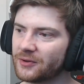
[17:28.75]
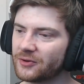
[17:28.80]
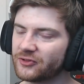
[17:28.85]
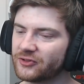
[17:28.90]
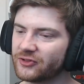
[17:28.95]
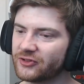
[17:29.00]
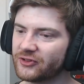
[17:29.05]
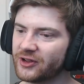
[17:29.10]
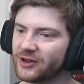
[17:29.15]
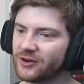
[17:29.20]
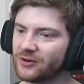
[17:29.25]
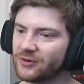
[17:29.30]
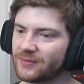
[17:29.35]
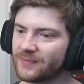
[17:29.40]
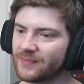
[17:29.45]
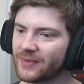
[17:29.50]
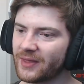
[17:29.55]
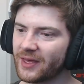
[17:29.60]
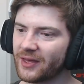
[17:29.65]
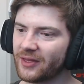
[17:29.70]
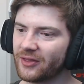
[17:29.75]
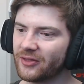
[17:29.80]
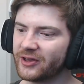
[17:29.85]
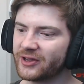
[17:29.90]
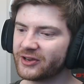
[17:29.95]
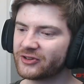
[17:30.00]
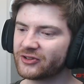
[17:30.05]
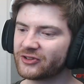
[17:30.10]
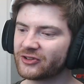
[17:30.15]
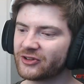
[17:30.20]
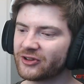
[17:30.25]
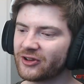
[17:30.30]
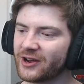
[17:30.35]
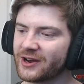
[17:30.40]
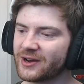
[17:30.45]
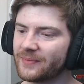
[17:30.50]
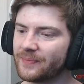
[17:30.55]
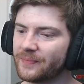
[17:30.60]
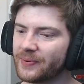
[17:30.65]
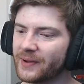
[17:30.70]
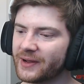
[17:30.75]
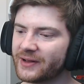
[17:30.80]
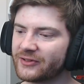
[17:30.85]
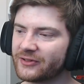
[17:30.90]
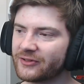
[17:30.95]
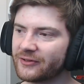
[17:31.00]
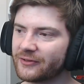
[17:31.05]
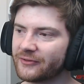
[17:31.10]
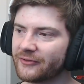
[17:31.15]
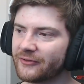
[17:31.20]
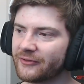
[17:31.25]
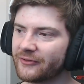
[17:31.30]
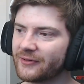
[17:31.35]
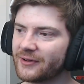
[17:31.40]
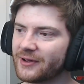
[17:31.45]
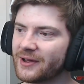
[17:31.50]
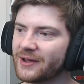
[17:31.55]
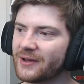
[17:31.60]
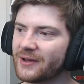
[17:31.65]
Still, these slight bits of